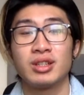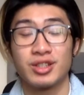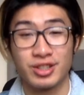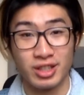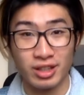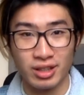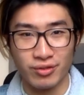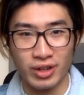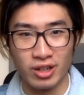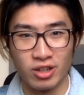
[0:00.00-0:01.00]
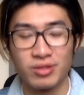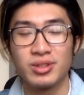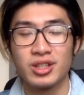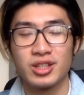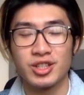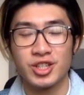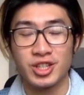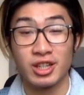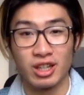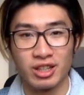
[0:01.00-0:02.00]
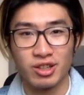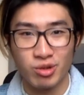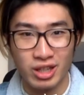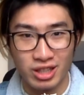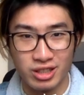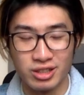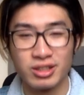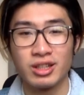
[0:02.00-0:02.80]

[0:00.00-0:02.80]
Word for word: Sunling Fai Lo, Xin Le.